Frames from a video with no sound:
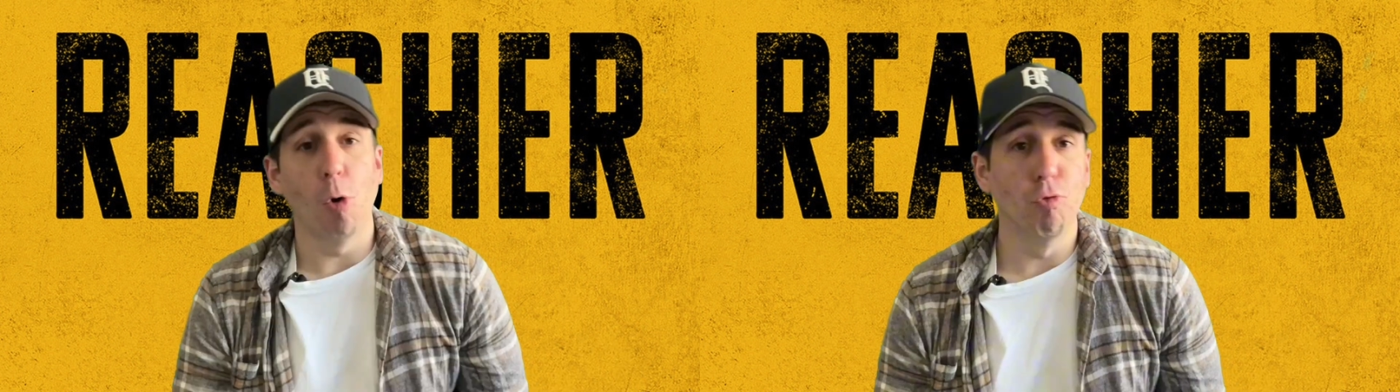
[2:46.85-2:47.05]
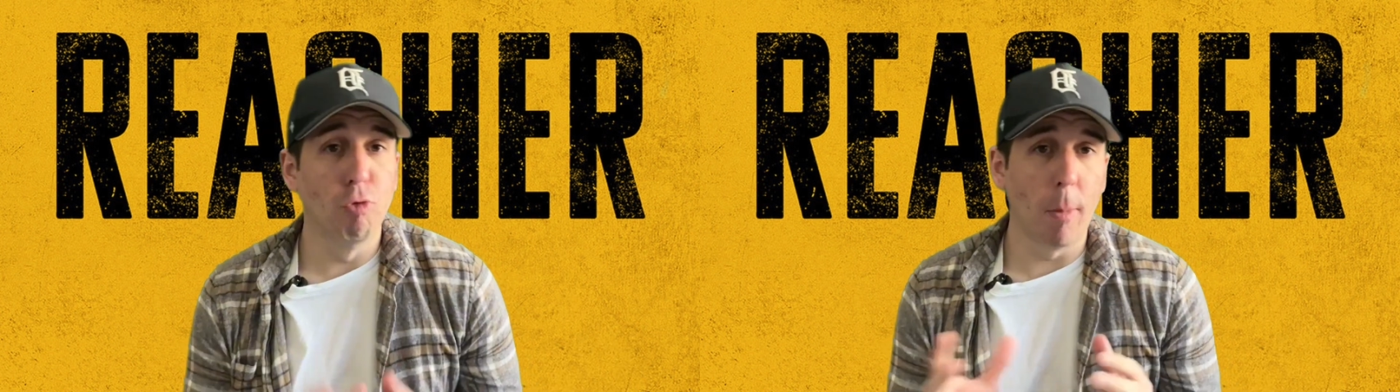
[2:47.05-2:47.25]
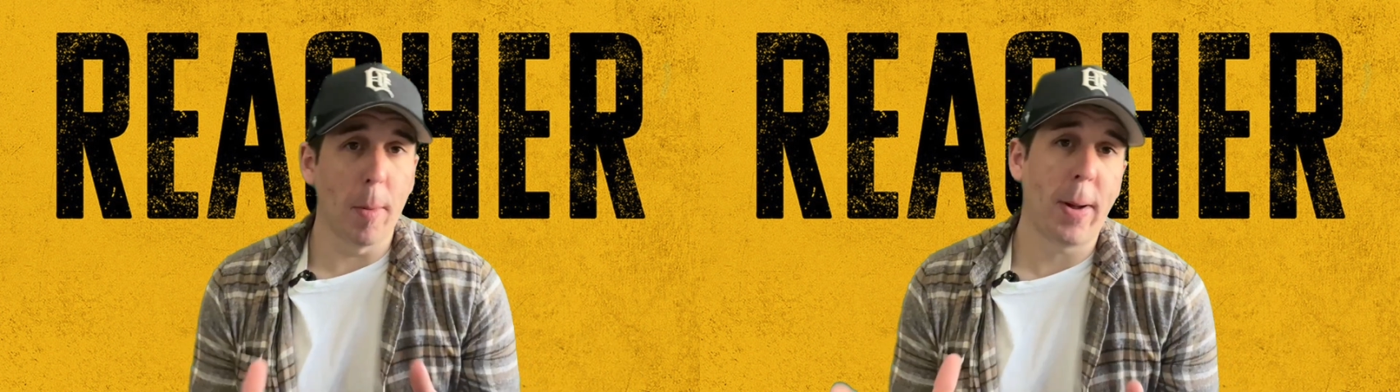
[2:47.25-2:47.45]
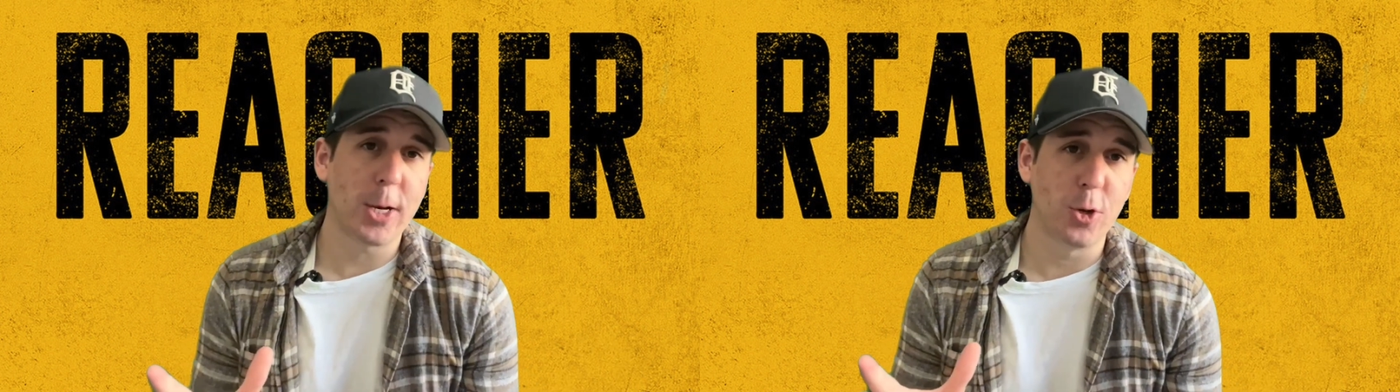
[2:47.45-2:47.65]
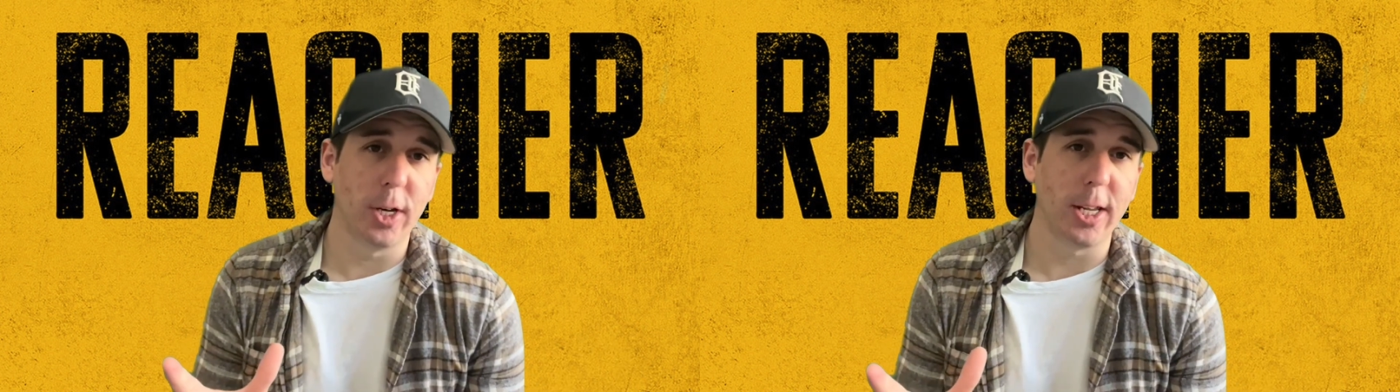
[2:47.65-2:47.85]
Robert
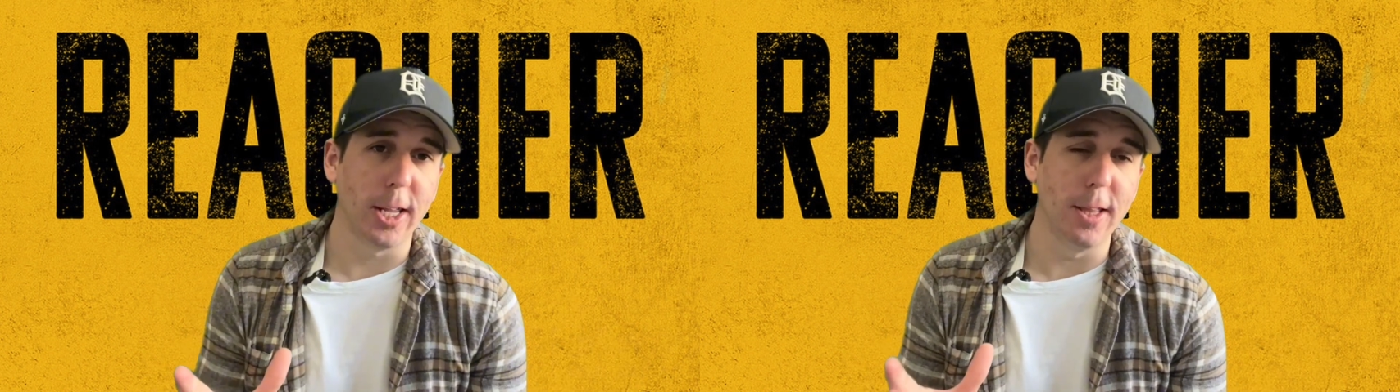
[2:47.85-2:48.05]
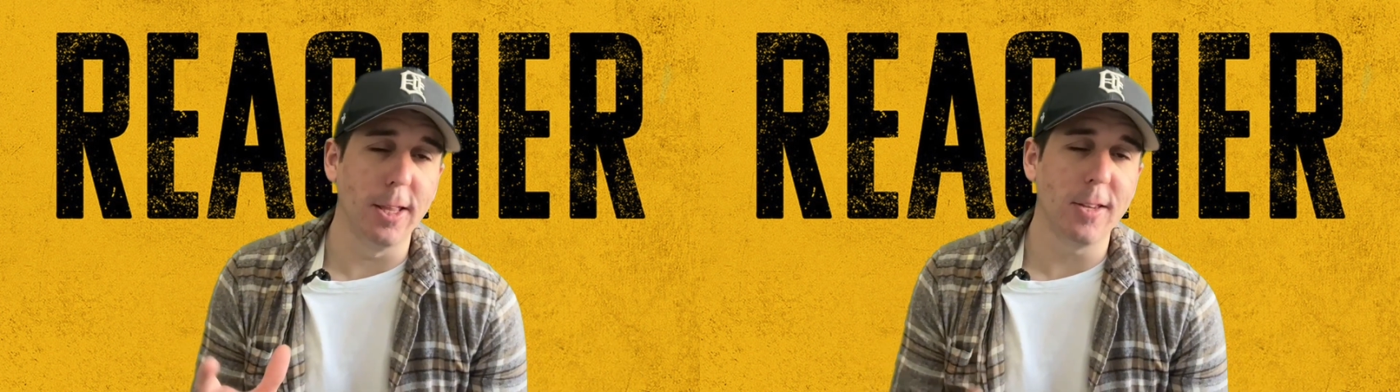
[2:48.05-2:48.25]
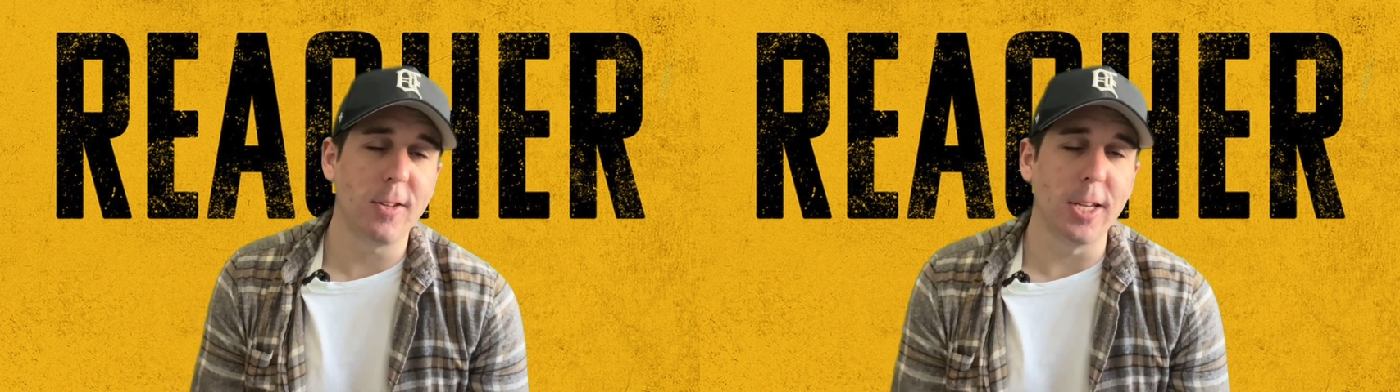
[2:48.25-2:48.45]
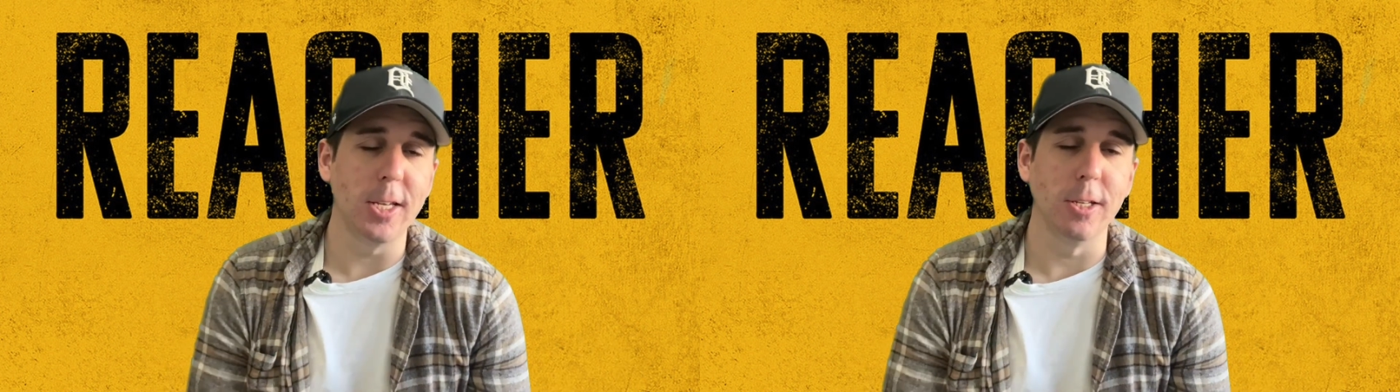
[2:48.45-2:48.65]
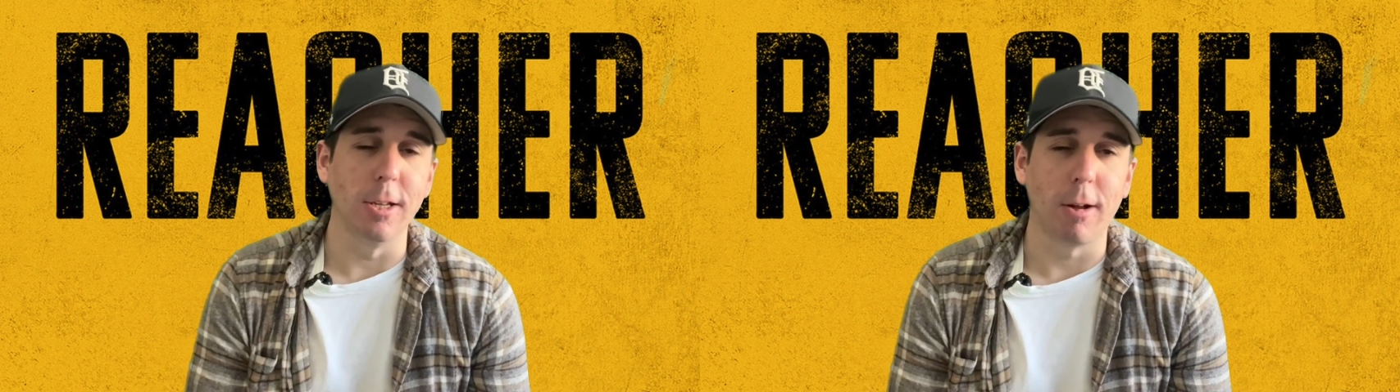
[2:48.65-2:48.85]
Patrick in this
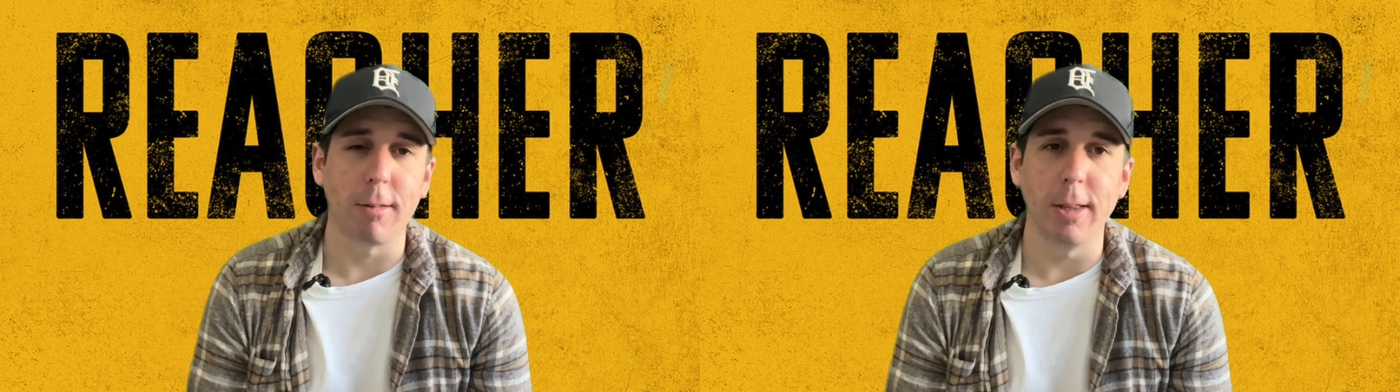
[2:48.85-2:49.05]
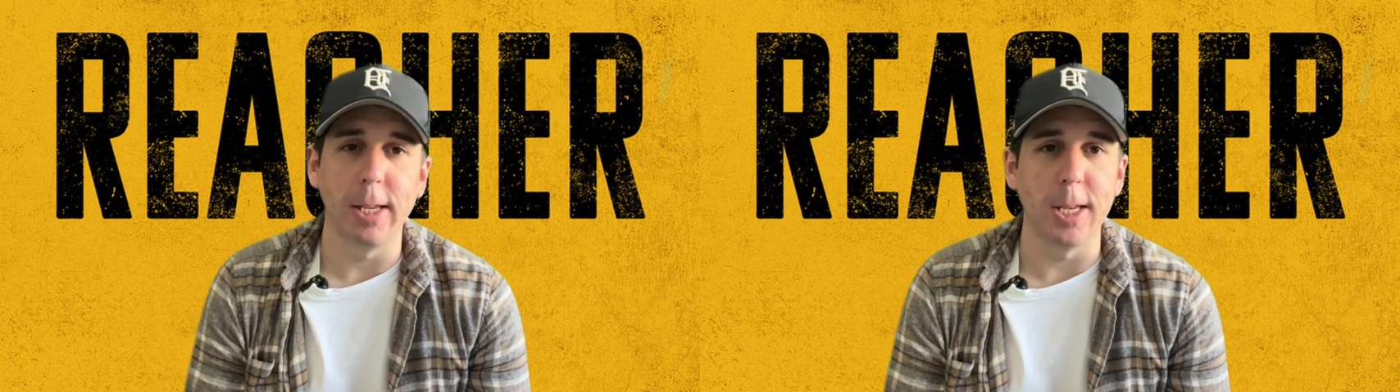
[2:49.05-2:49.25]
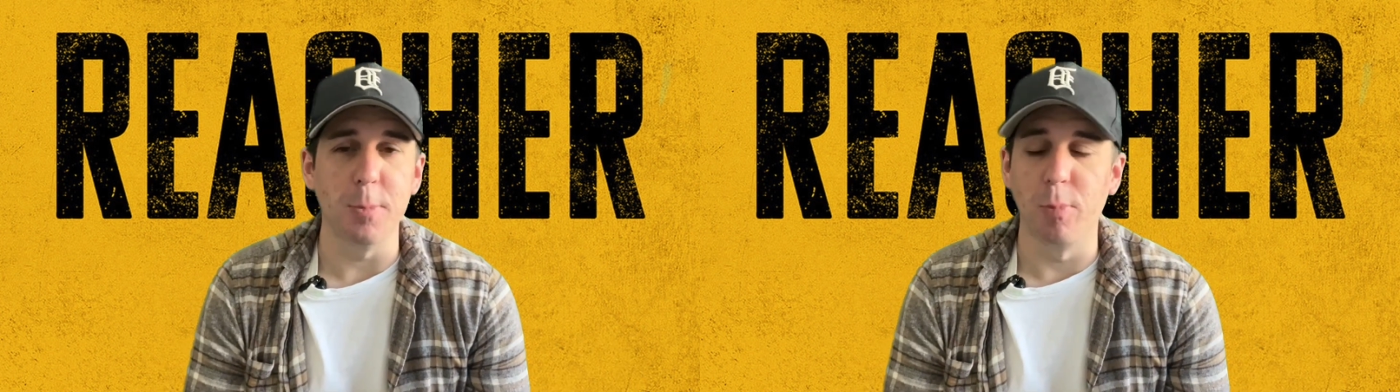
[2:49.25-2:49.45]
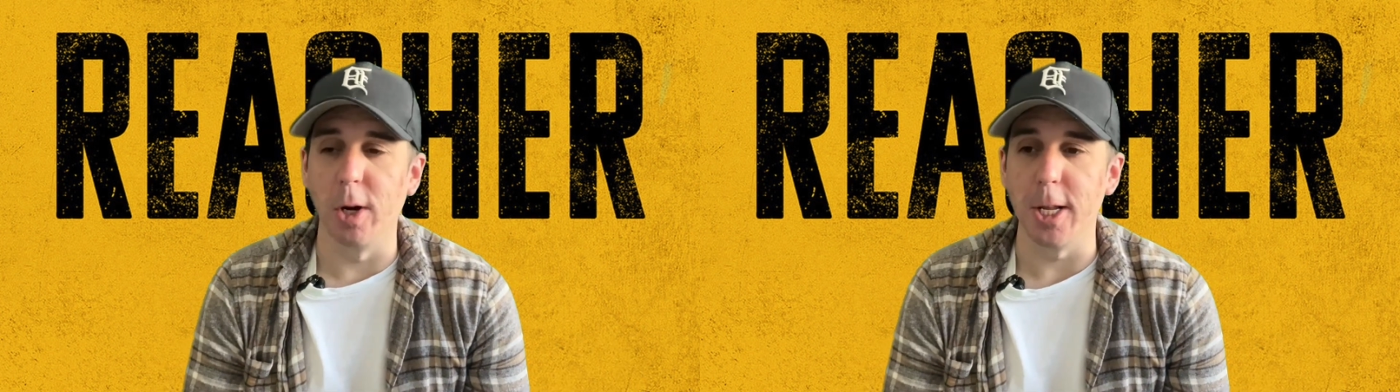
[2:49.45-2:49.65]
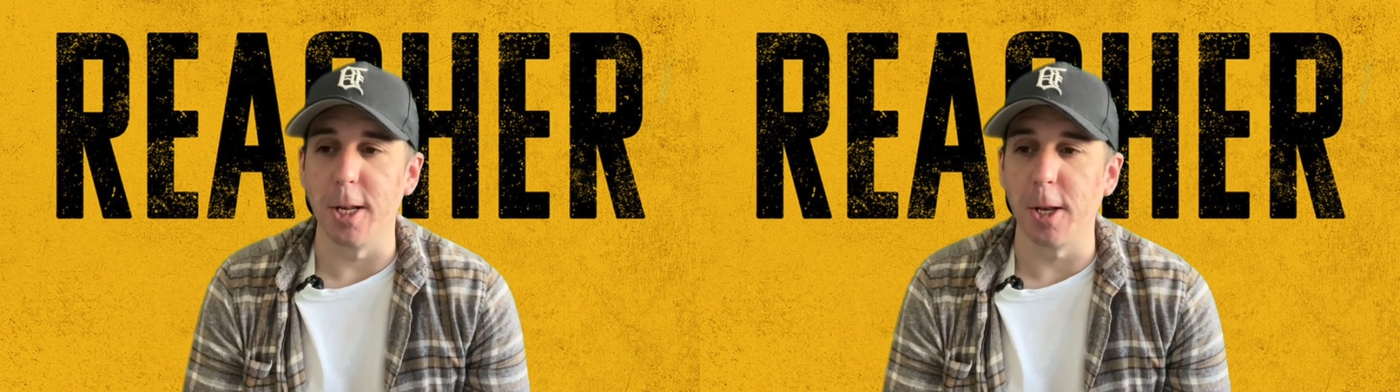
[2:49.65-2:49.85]
season, I think he's brilliant.